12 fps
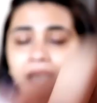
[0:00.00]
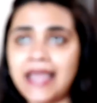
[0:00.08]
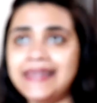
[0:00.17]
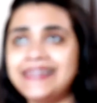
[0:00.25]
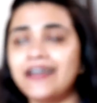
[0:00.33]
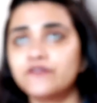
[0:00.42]

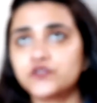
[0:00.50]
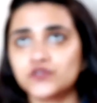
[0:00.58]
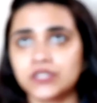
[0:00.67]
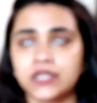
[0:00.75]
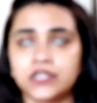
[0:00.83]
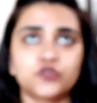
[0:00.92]
I loved
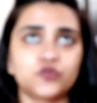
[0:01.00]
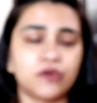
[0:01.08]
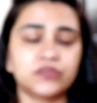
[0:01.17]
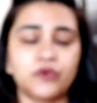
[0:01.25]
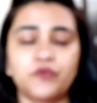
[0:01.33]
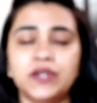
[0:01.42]
using it
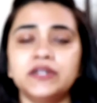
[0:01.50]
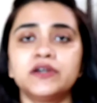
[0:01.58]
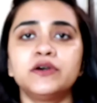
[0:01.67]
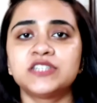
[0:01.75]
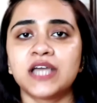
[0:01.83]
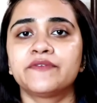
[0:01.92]
throughout the
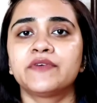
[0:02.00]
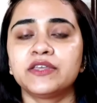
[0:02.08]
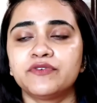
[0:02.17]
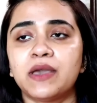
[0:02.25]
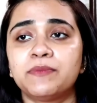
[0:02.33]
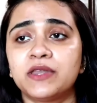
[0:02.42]
winter,
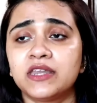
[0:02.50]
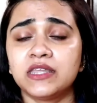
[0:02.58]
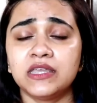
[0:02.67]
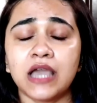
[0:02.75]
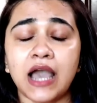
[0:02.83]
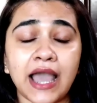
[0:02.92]
January,
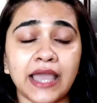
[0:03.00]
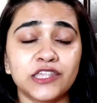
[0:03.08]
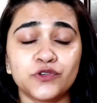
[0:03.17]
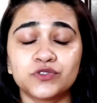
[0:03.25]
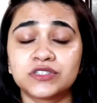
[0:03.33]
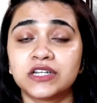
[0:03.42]
February. I
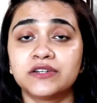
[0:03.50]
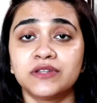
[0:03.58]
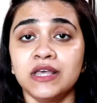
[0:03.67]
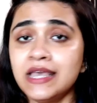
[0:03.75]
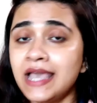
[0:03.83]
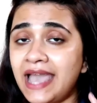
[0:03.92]
used it,
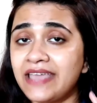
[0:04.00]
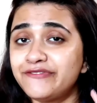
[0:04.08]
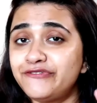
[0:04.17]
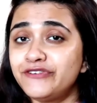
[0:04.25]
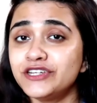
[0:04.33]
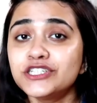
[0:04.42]
I
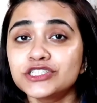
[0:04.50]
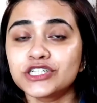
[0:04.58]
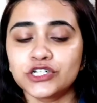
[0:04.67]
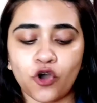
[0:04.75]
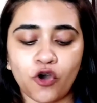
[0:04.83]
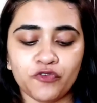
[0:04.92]
finished
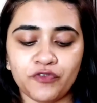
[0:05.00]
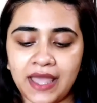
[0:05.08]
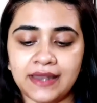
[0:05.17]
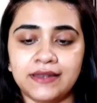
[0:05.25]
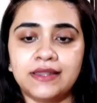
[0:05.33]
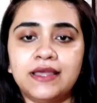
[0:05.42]
it off,
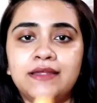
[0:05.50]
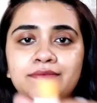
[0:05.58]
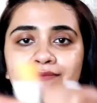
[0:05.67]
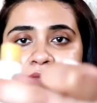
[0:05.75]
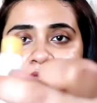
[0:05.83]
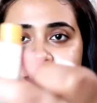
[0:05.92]
and
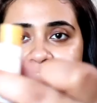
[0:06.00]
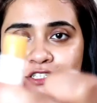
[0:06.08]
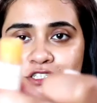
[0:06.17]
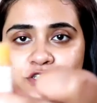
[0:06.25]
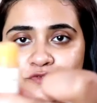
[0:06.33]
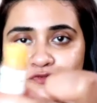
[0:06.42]
it's
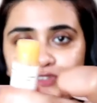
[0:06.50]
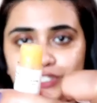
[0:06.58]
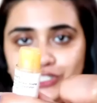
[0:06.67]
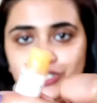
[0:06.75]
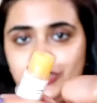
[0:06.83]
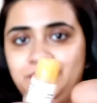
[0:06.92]
just
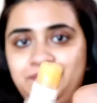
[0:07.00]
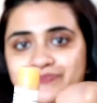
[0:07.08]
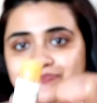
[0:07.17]
finished.